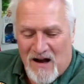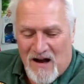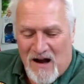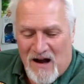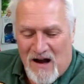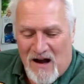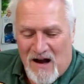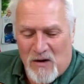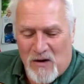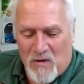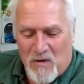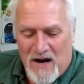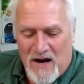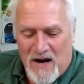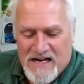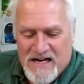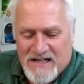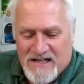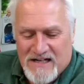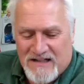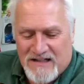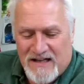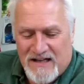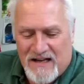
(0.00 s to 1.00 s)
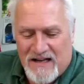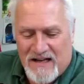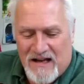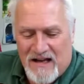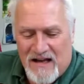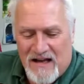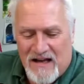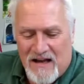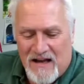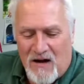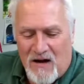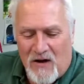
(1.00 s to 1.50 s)
All right.
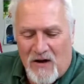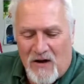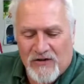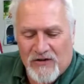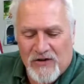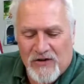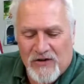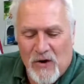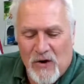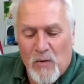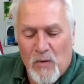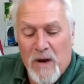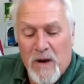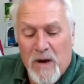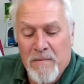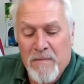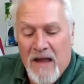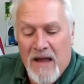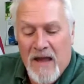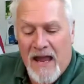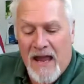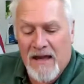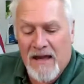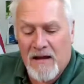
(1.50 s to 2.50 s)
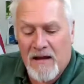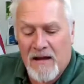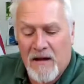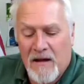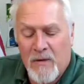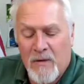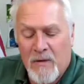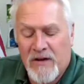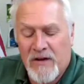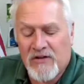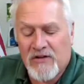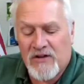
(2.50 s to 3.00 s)
Uh, also, we,
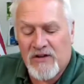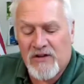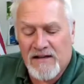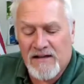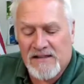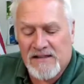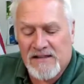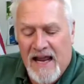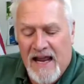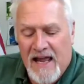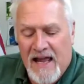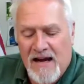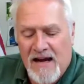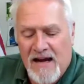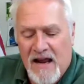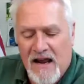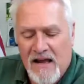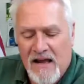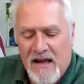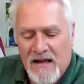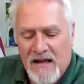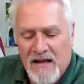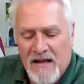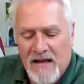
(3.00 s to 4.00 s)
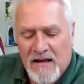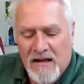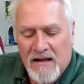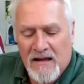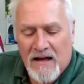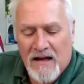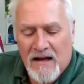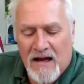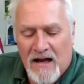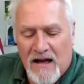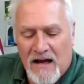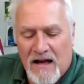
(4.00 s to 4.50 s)
we sent 10
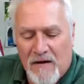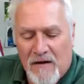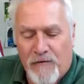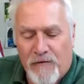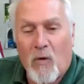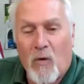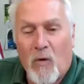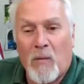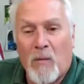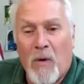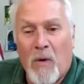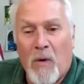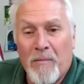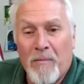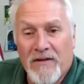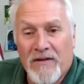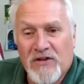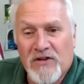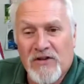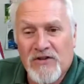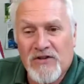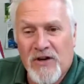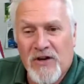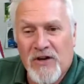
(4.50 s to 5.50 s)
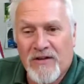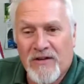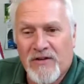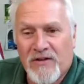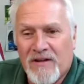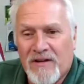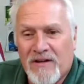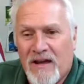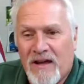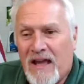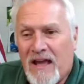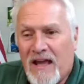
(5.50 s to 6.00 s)
formal messages,
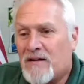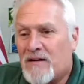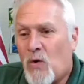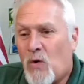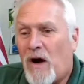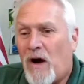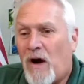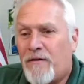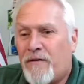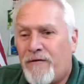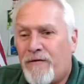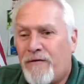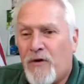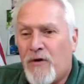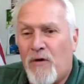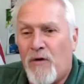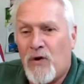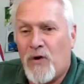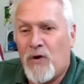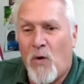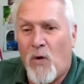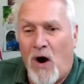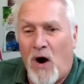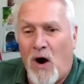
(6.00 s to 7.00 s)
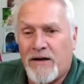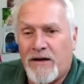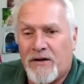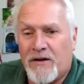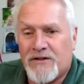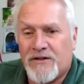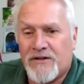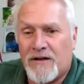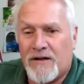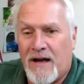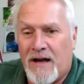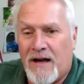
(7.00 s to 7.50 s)
and quite a few of you on
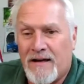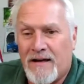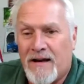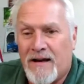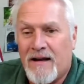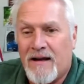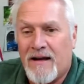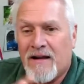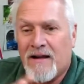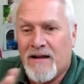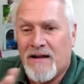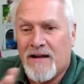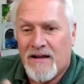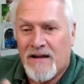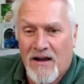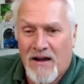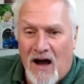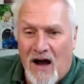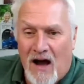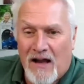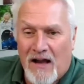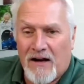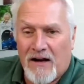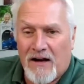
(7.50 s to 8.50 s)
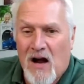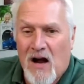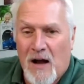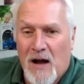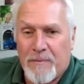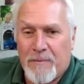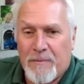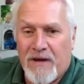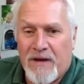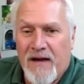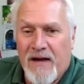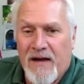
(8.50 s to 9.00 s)
here tonight got a copy of
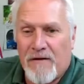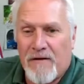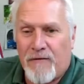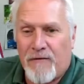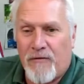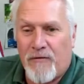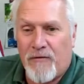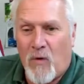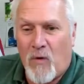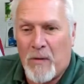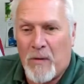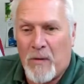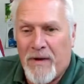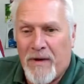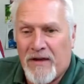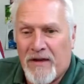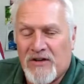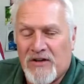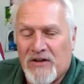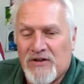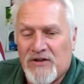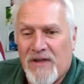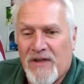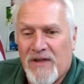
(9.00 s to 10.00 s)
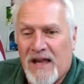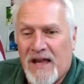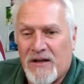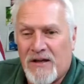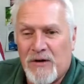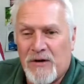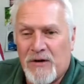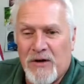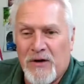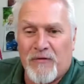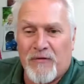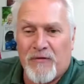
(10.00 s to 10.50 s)
that formal message thanking
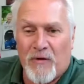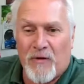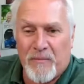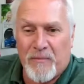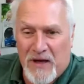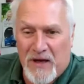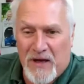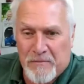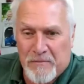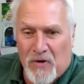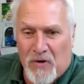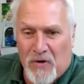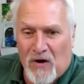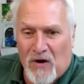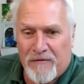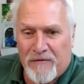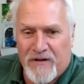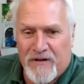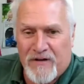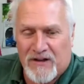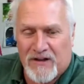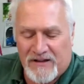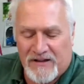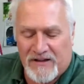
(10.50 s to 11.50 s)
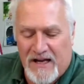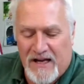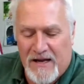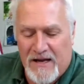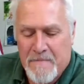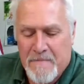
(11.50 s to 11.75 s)
you for being part of field day